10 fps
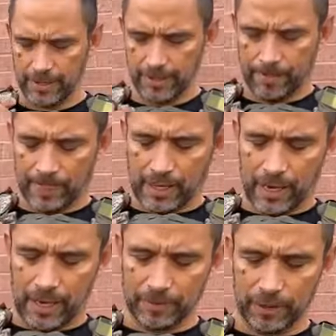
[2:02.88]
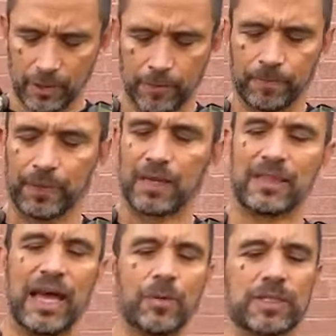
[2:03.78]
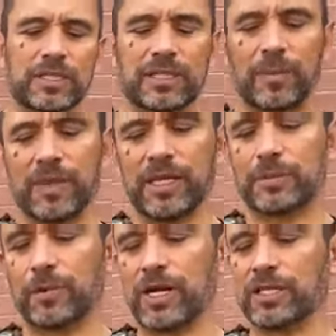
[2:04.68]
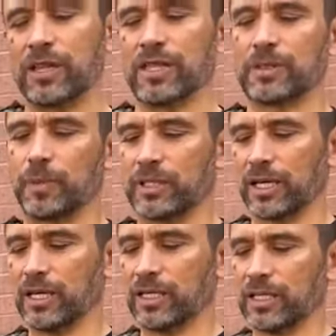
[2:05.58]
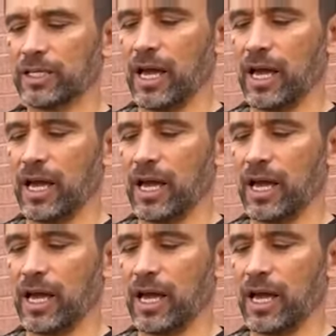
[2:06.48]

Okay? Um, so that was some of the inspiration on this particular